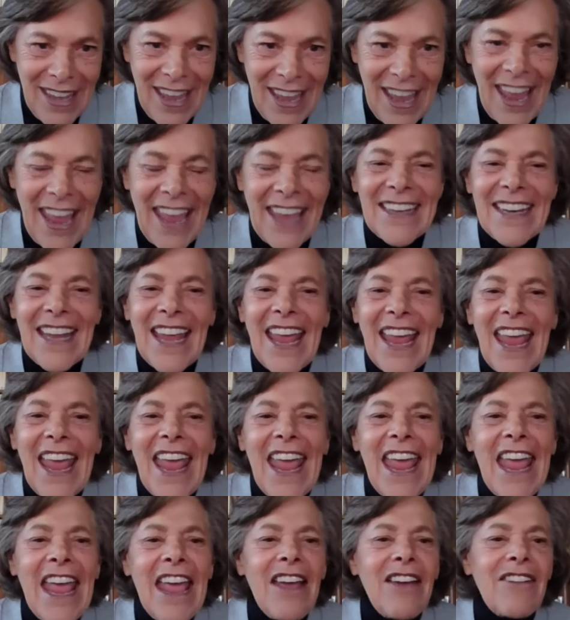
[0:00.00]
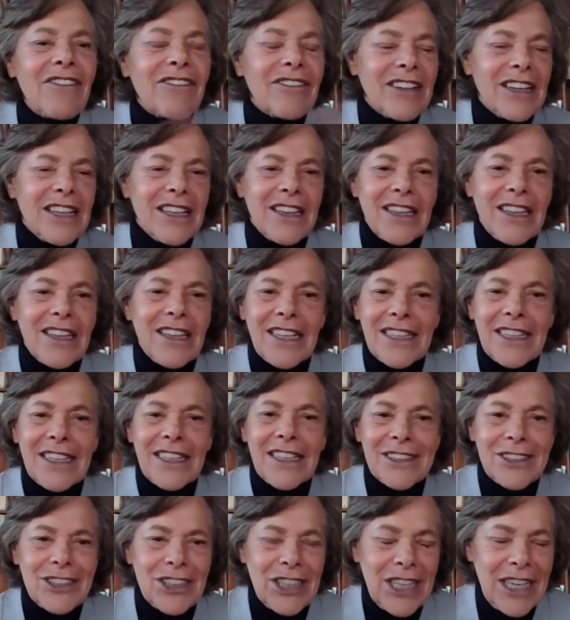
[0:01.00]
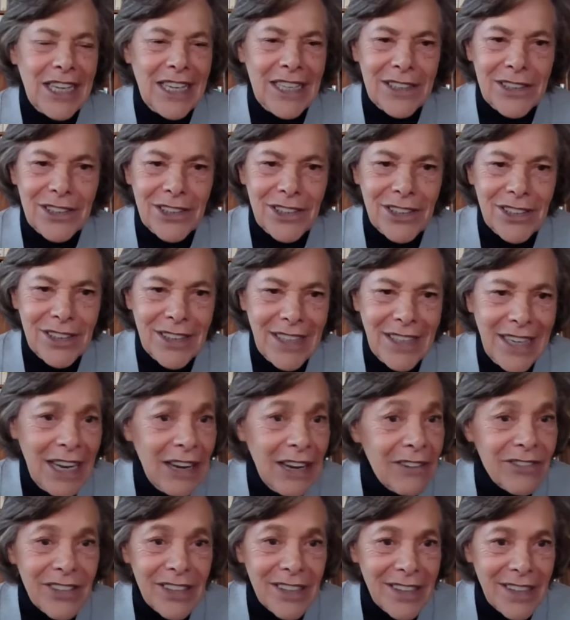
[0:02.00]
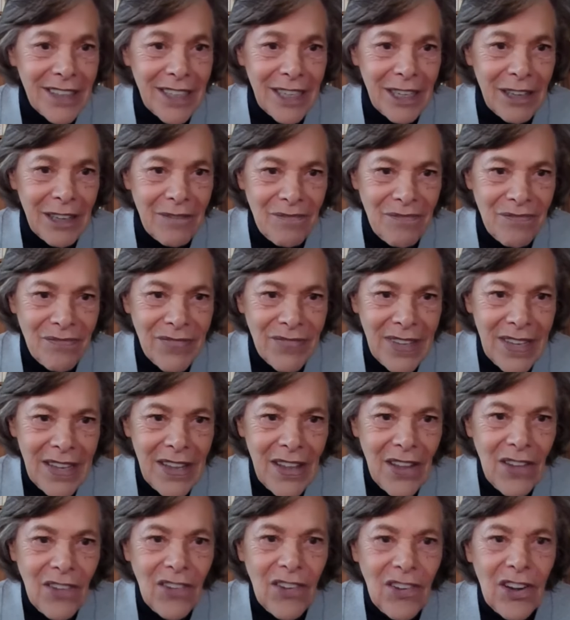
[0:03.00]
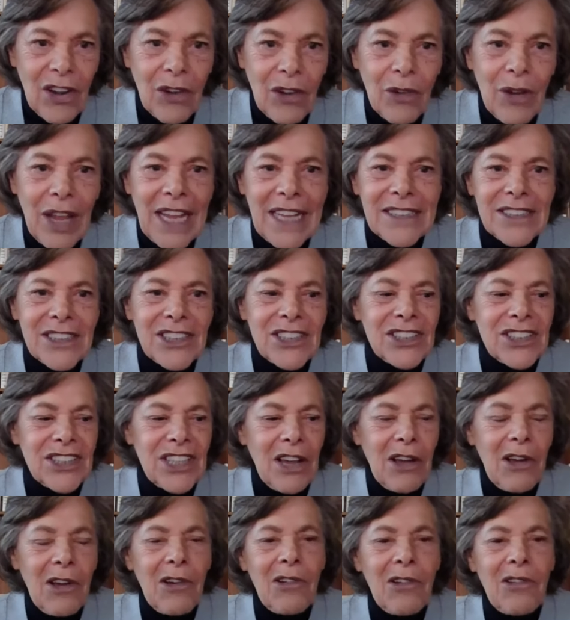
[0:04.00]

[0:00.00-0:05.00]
And everything changed, everything. You know, and so